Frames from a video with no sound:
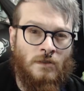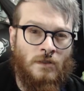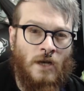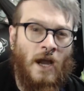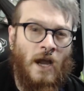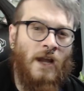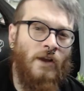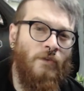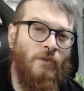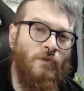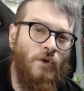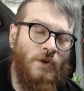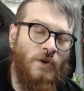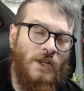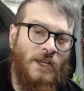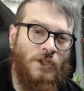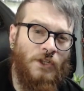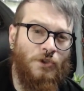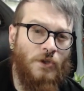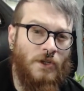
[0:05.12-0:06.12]
Hi everyone,
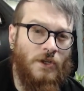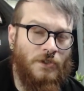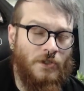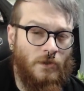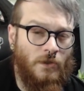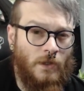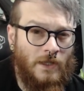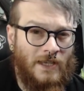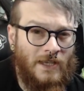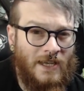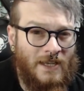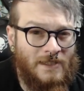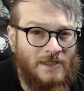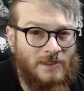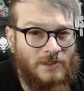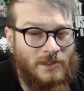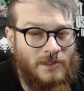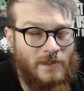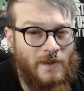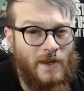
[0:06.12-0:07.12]
it's RetroLooker and
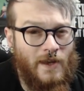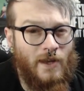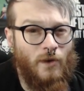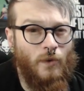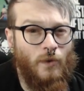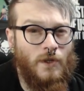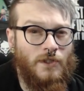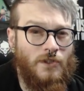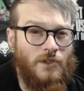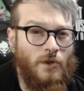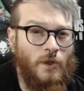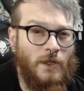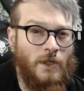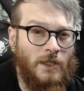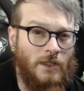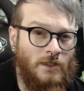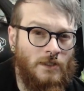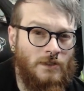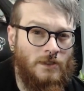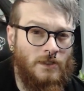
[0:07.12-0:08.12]
today we're doing
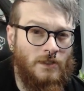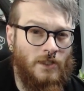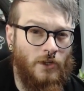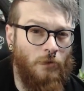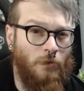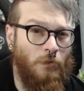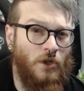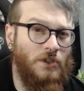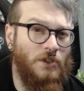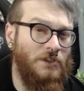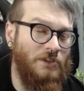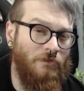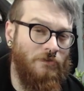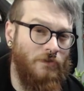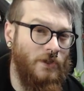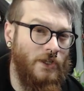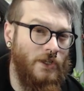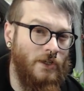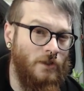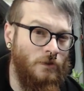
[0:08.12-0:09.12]
an unboxing
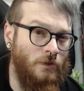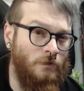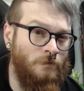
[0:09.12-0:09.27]
video.